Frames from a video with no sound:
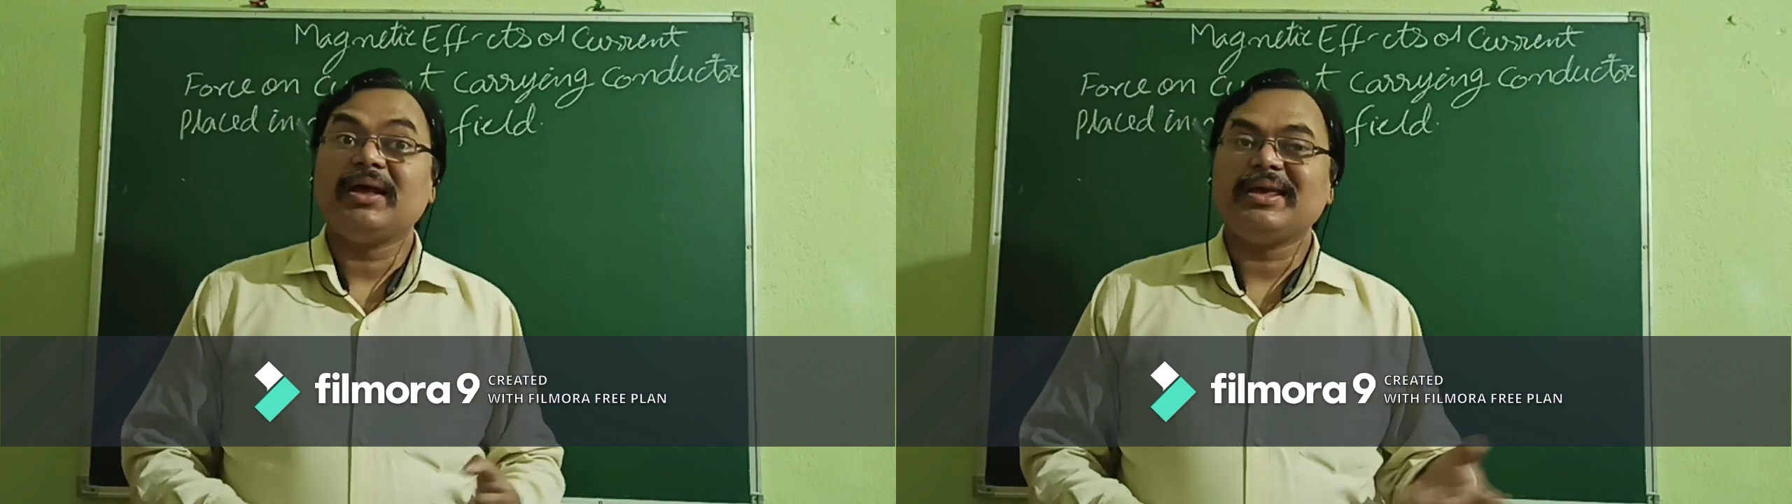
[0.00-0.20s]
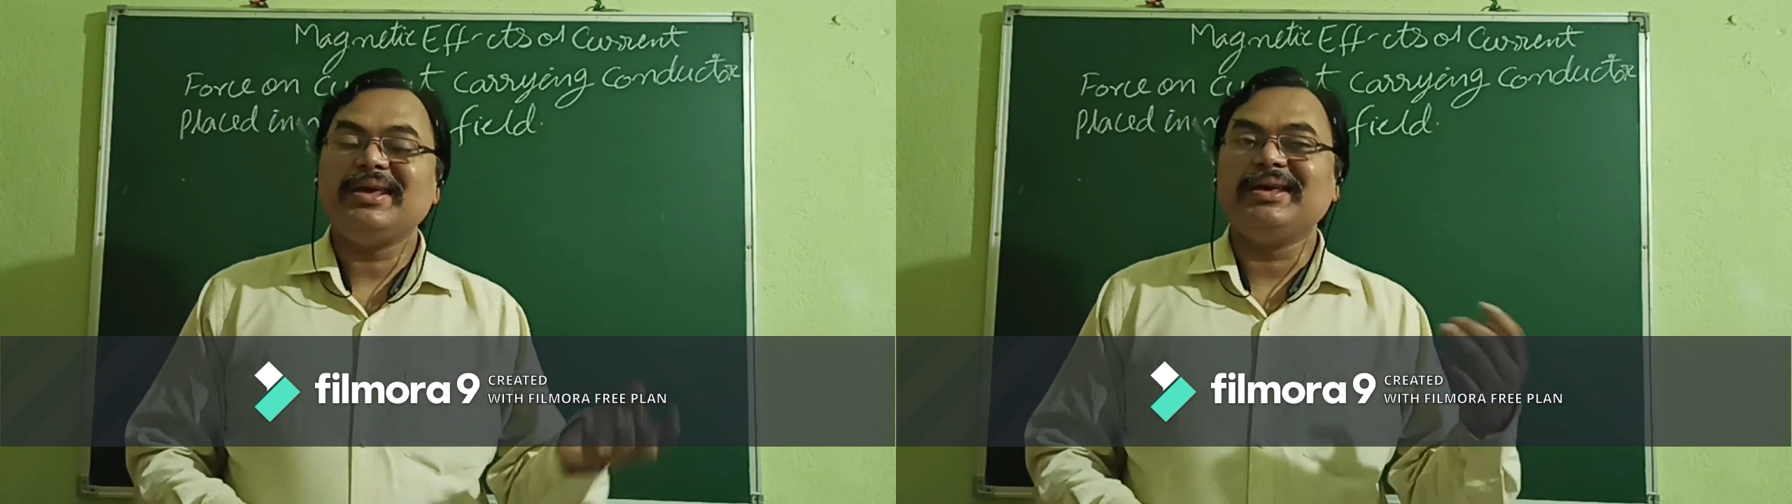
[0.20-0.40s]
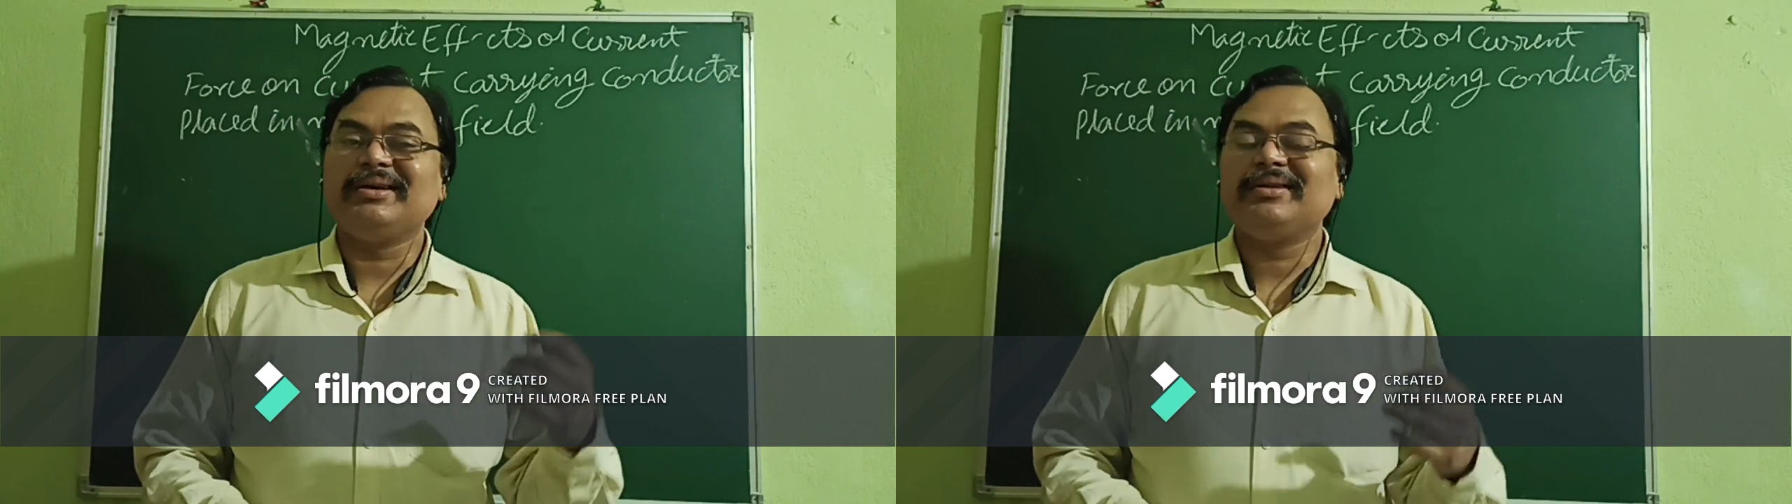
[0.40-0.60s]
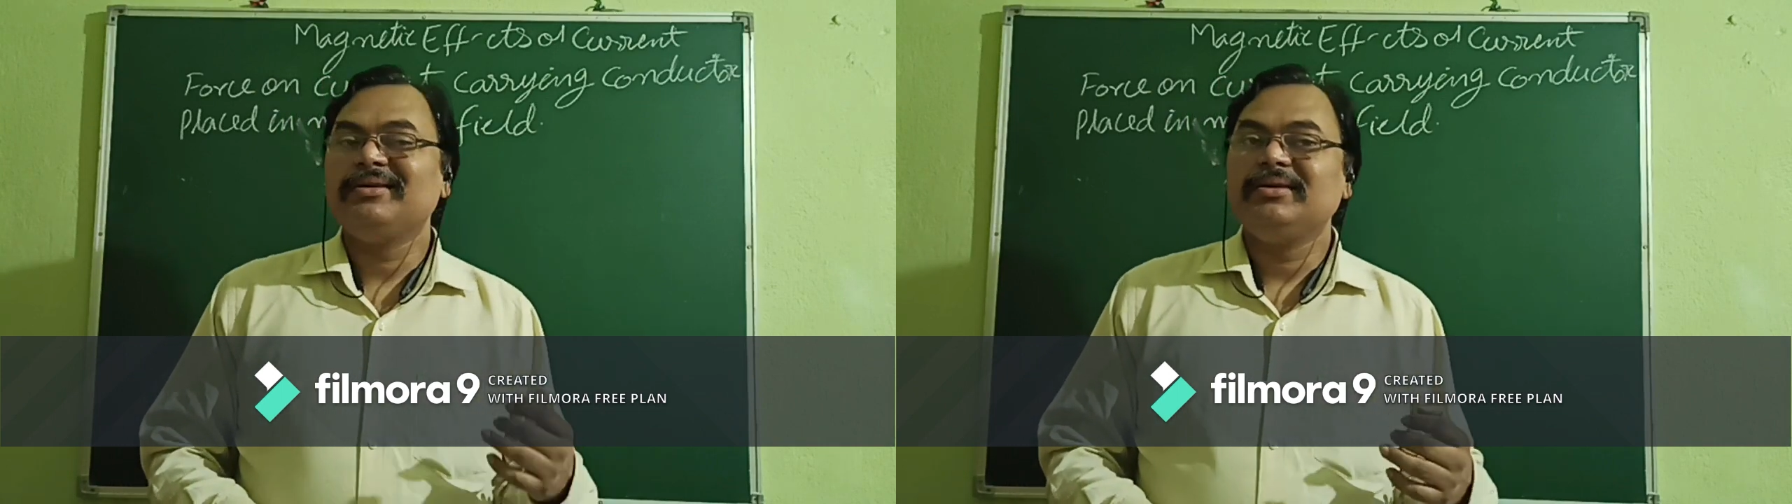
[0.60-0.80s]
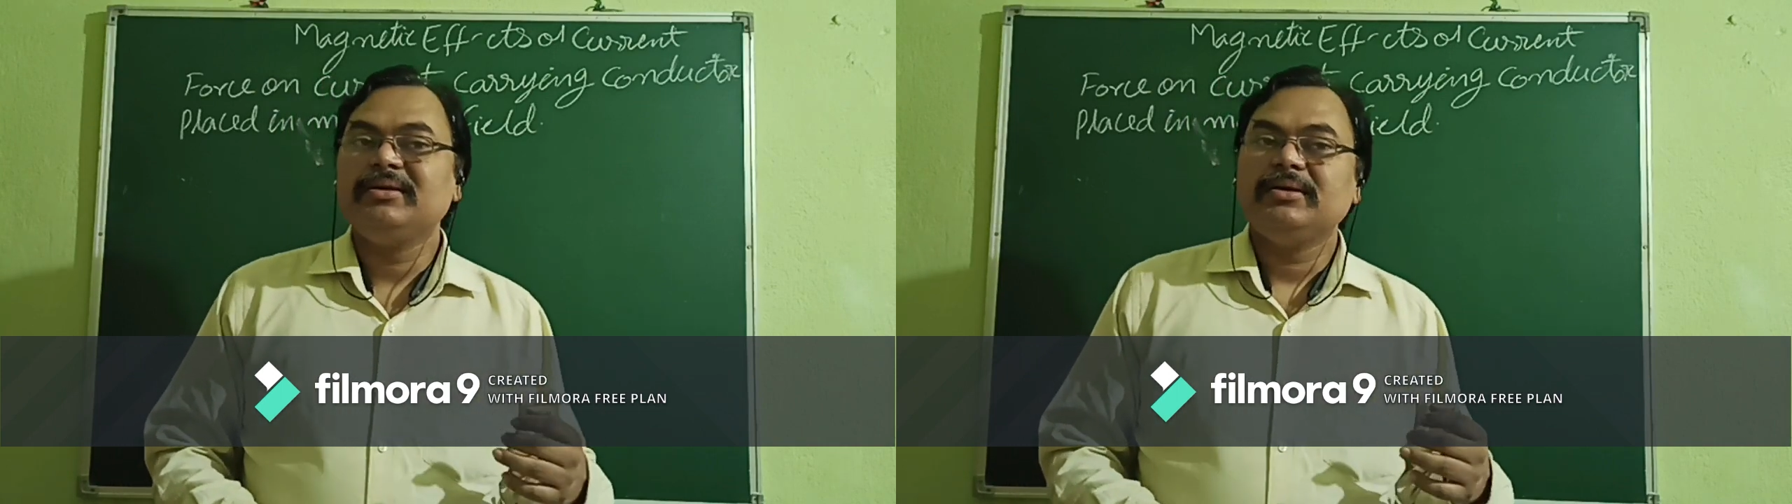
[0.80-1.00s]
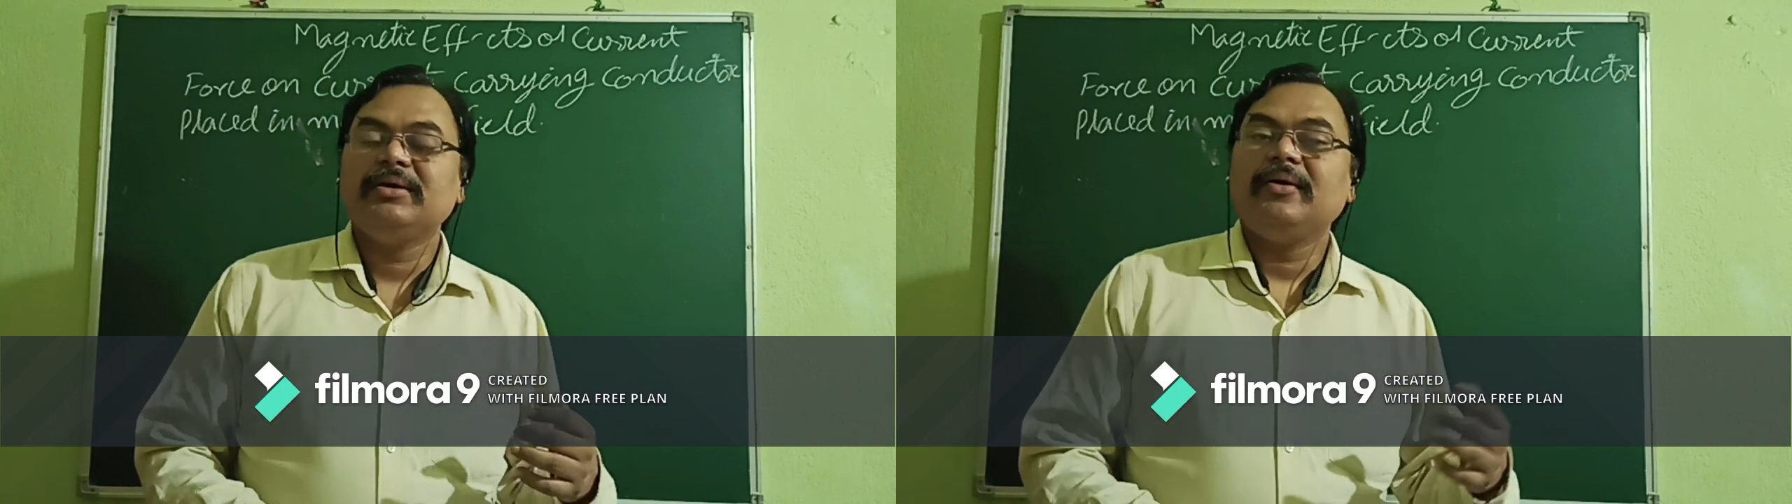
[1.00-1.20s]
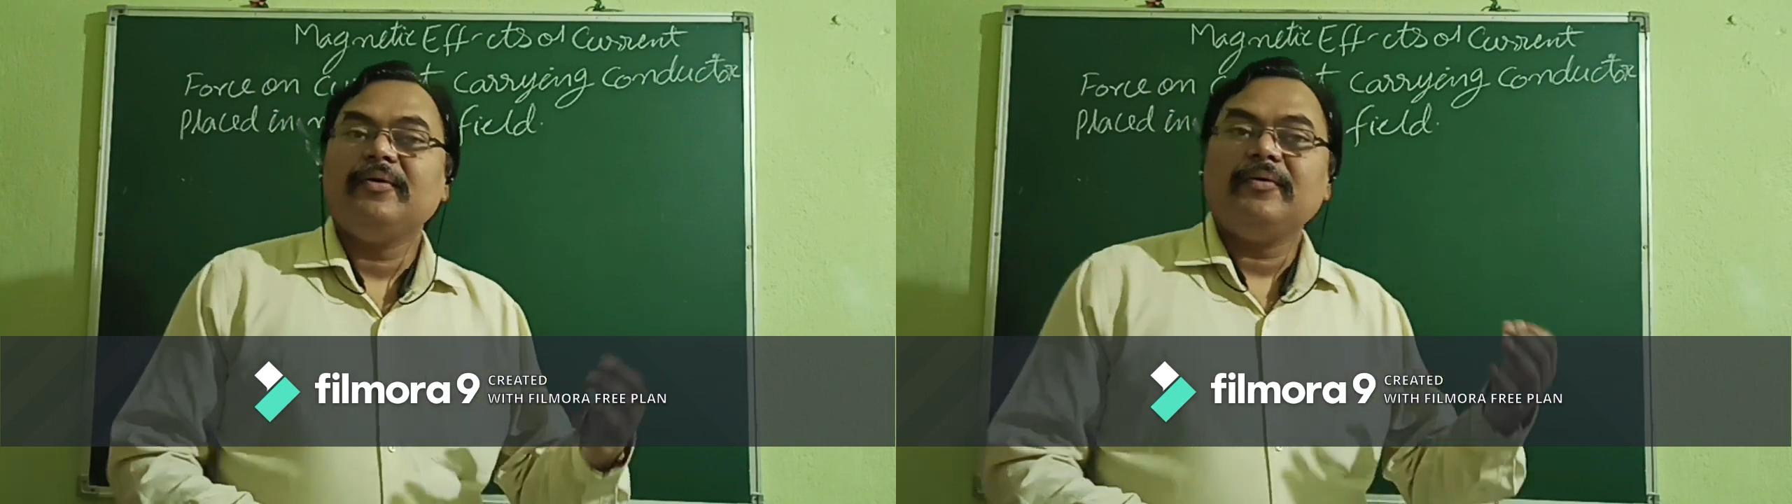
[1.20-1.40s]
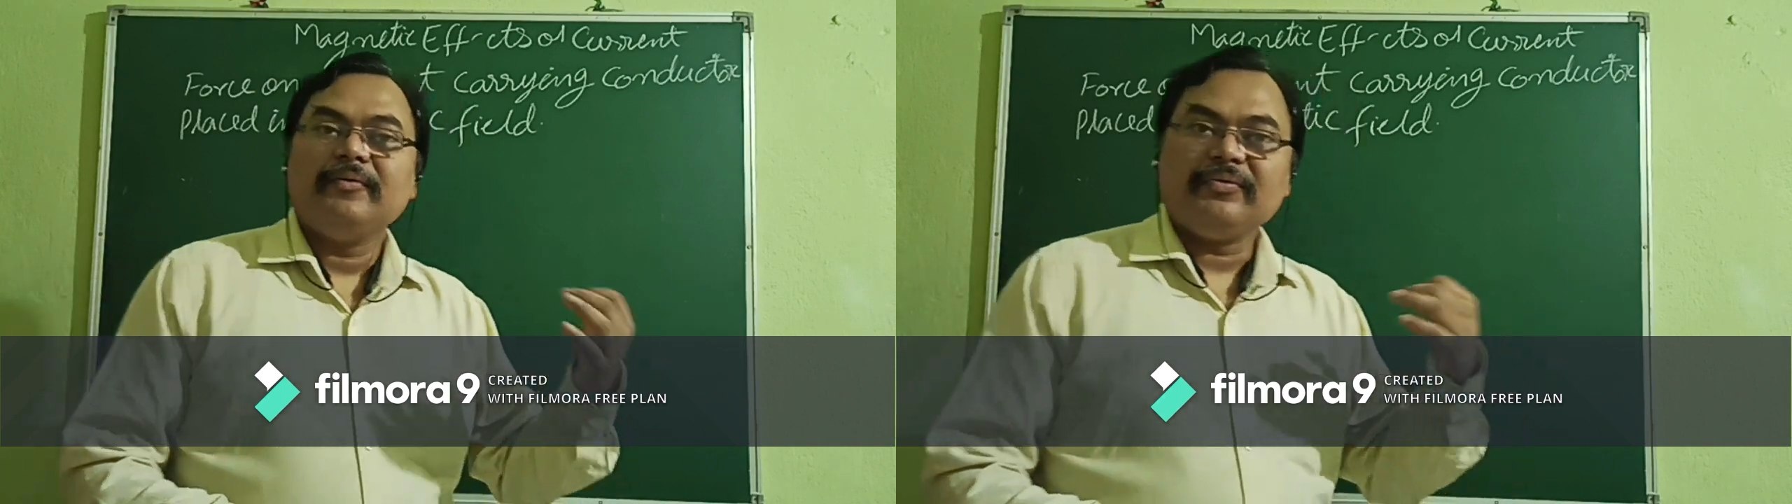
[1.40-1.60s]
Here
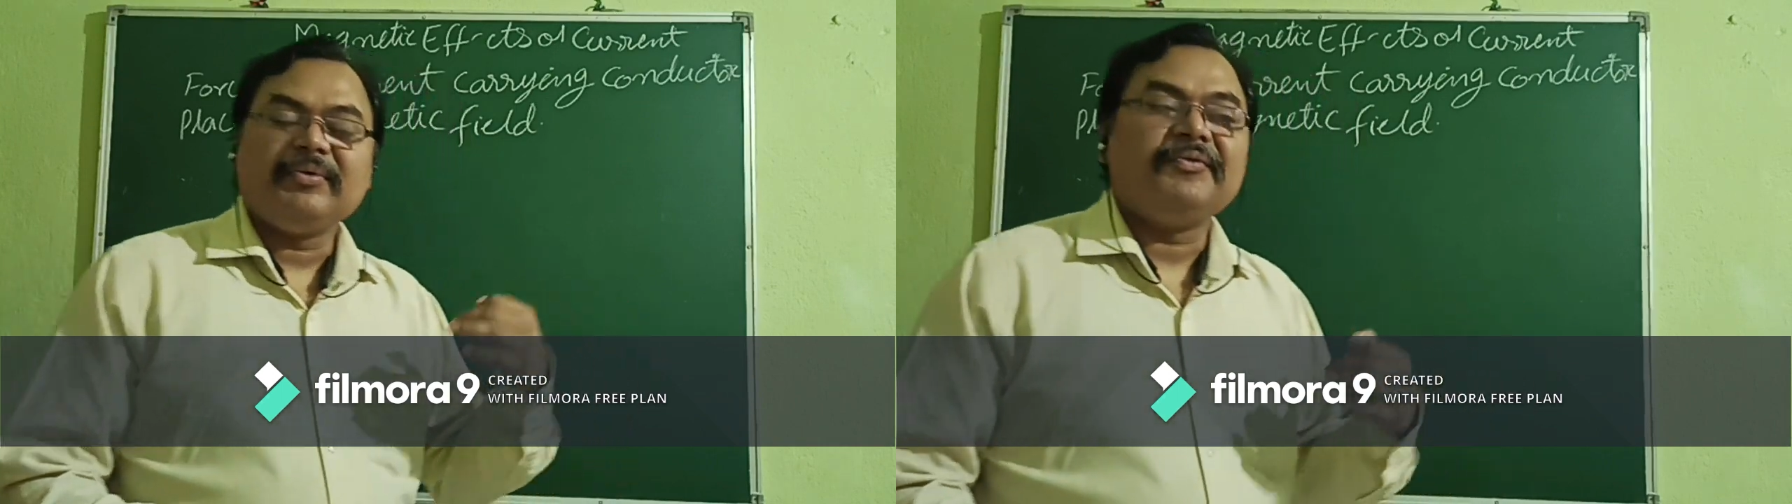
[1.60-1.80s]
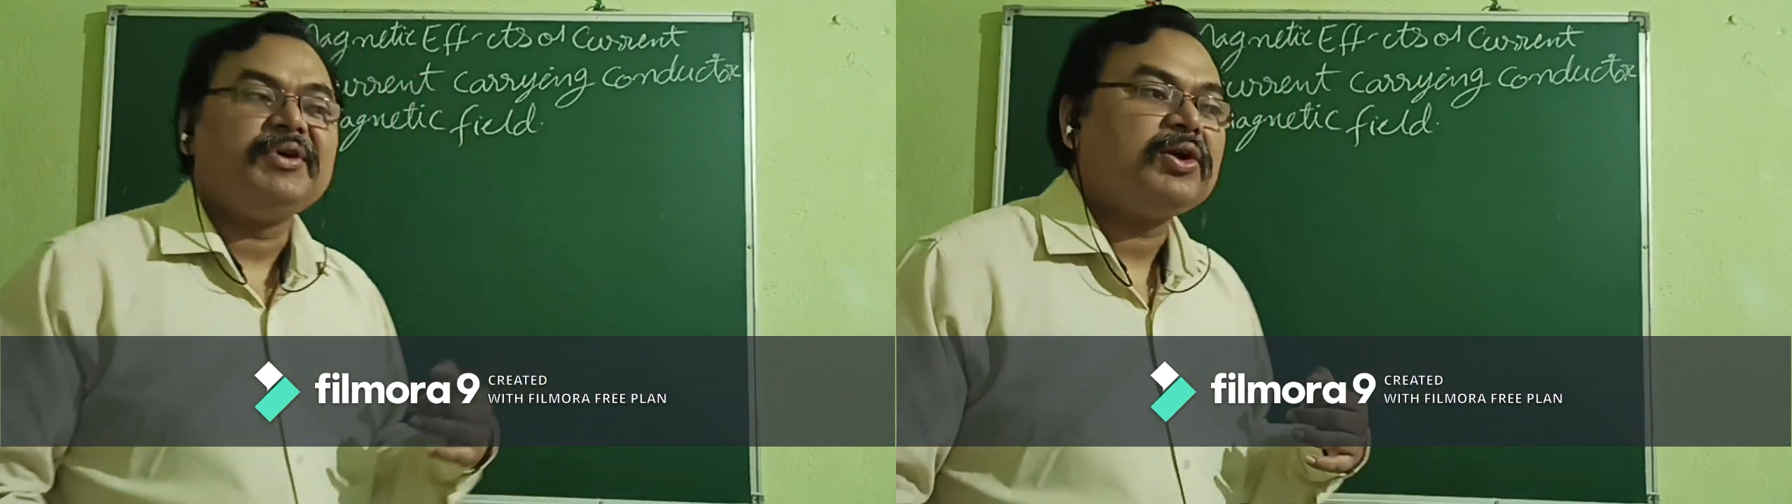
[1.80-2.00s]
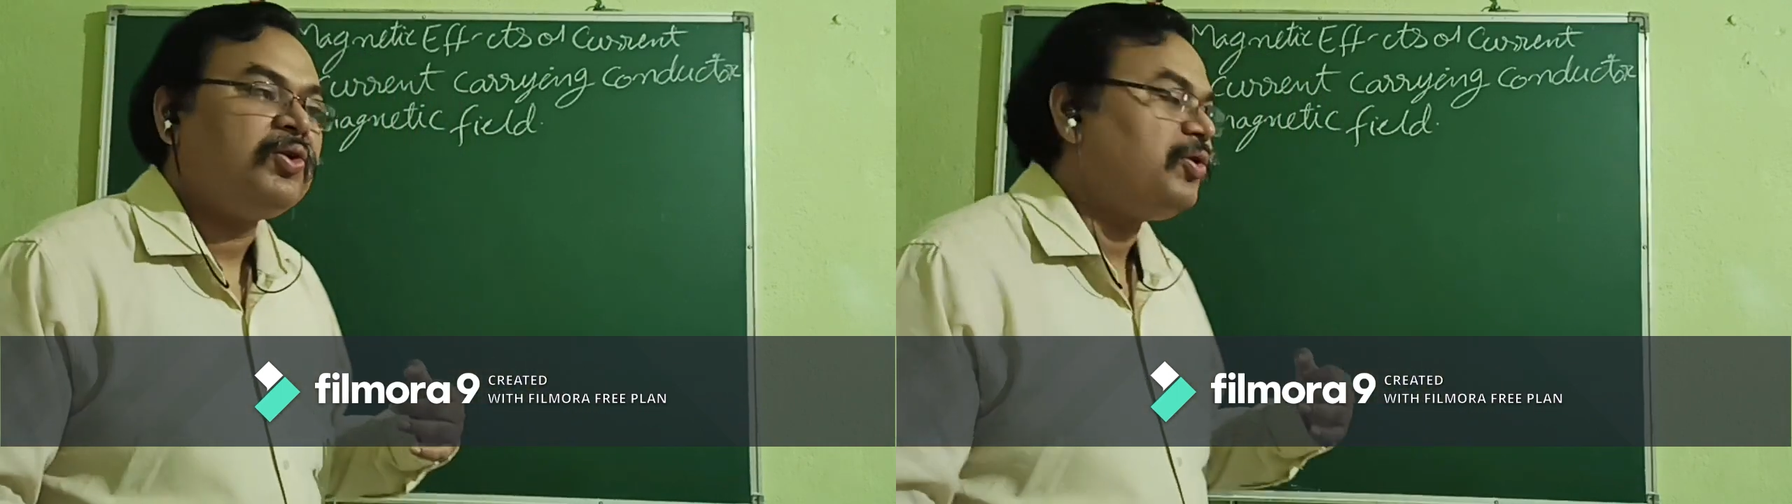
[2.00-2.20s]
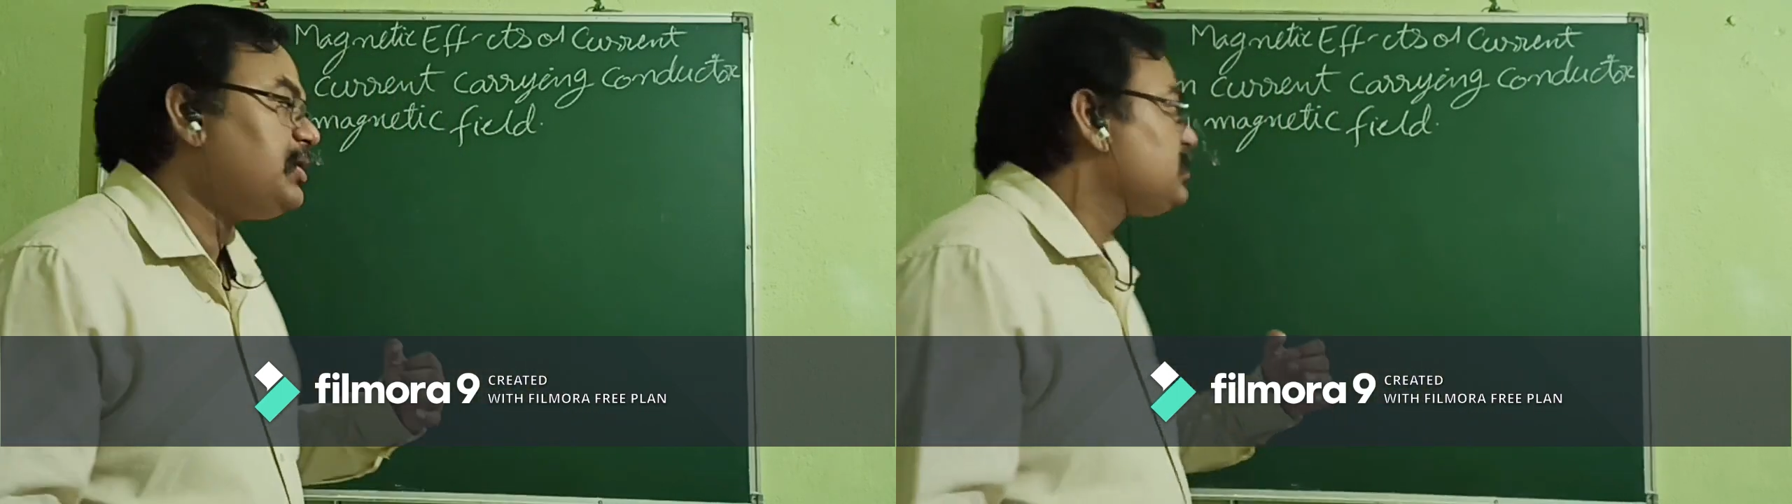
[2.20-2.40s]
we are going to